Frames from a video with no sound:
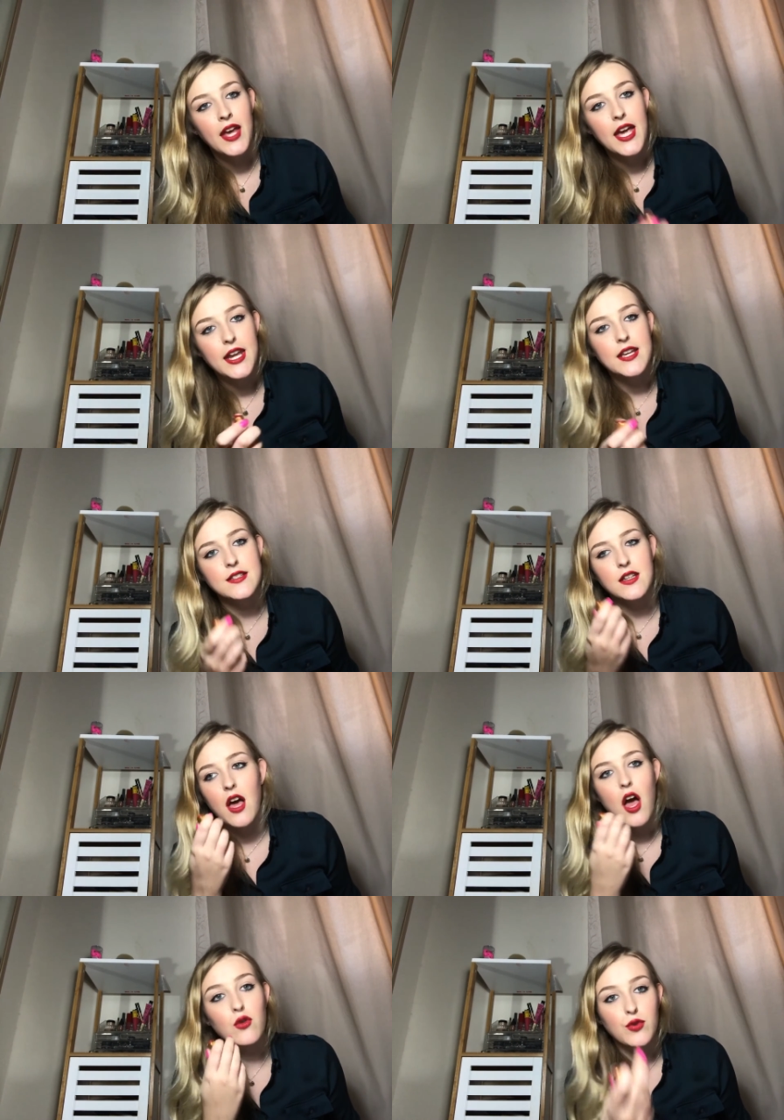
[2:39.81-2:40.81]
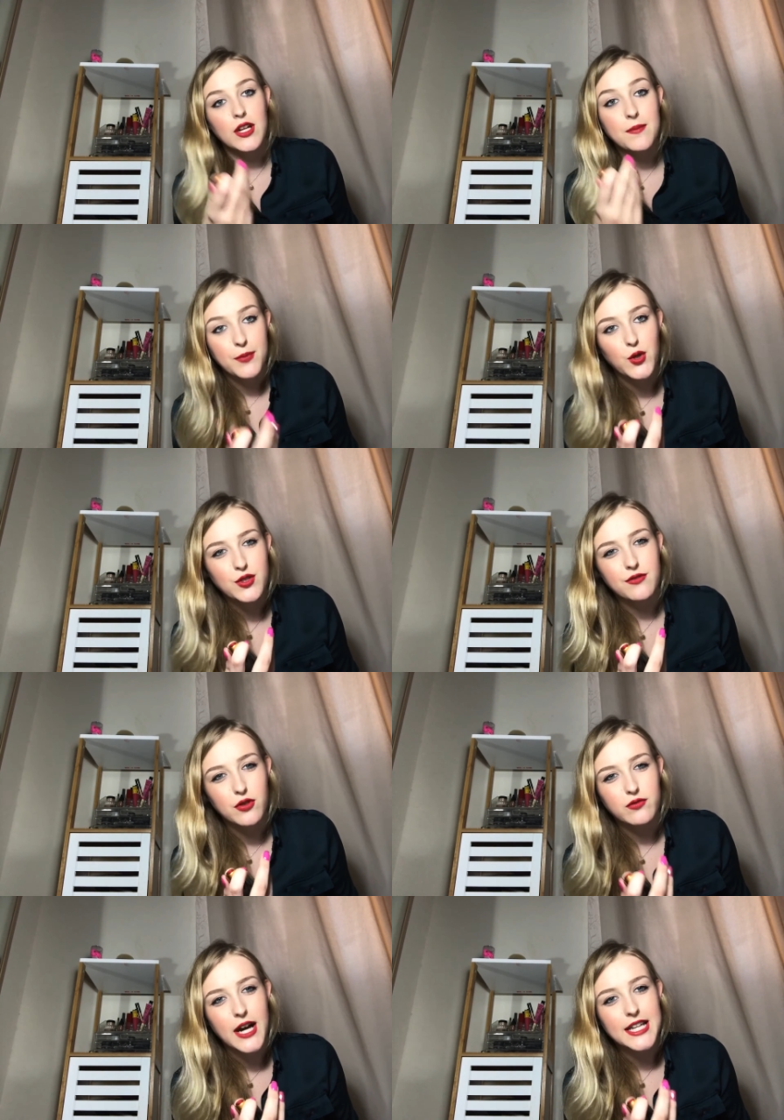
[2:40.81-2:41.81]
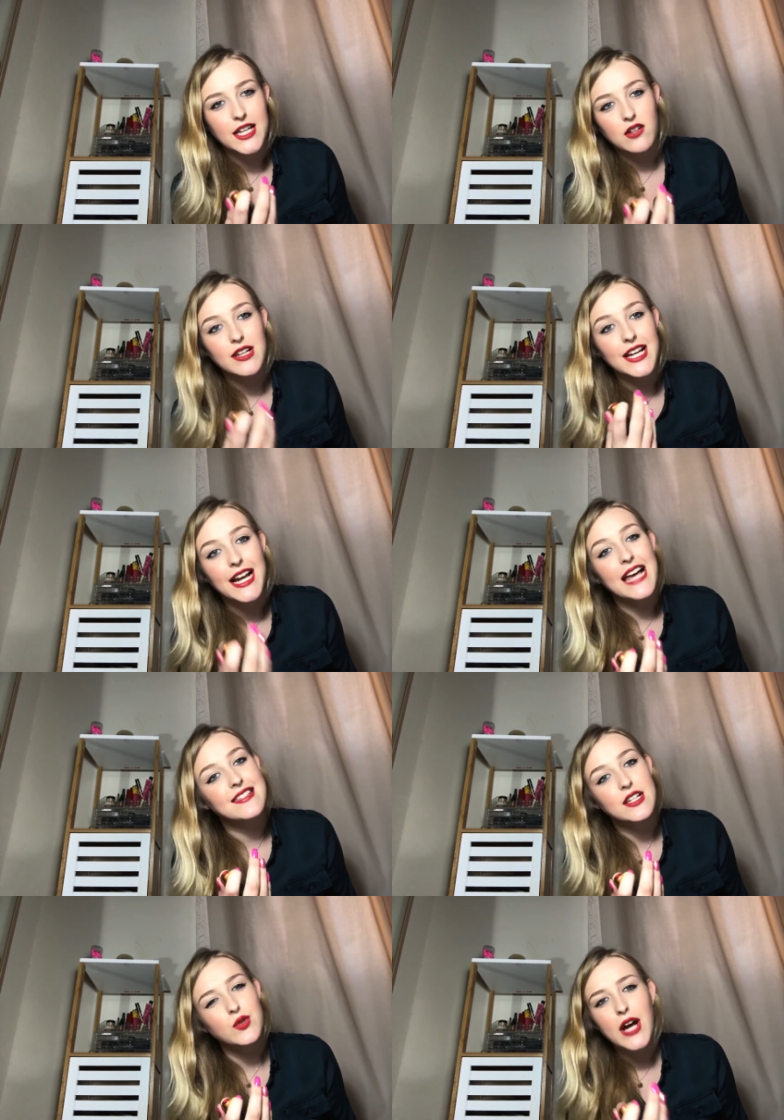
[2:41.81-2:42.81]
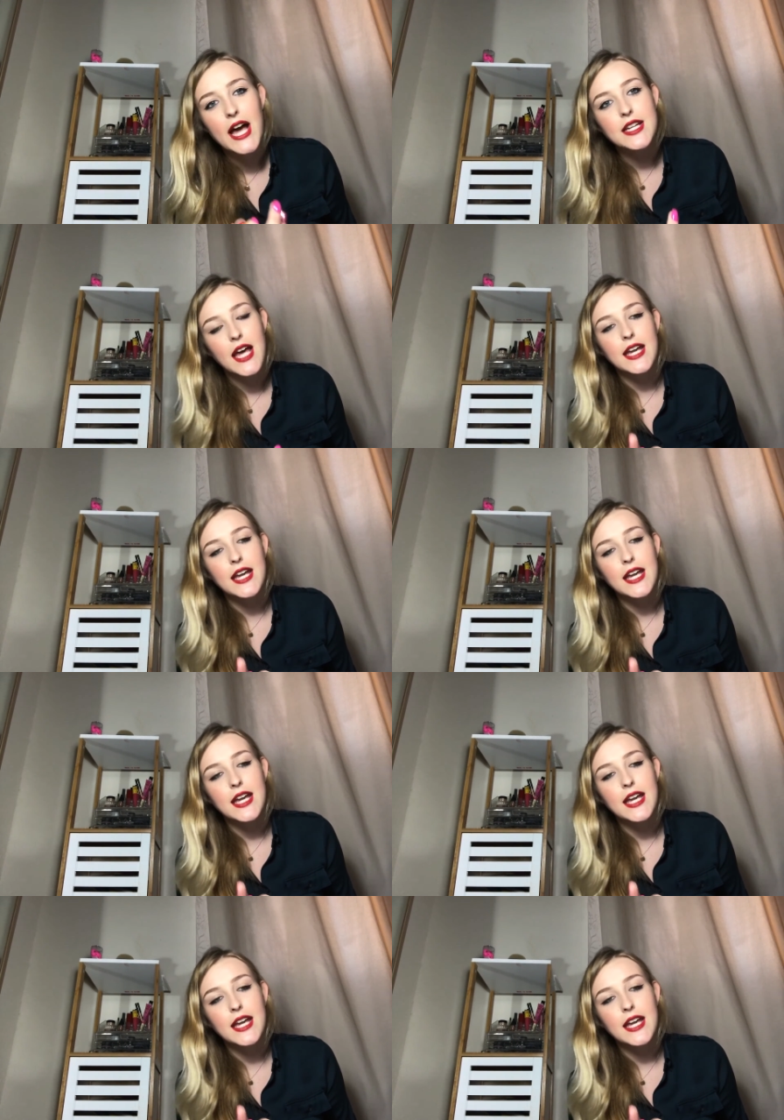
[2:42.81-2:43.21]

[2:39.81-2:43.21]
It is a really beautiful red, like really classic red,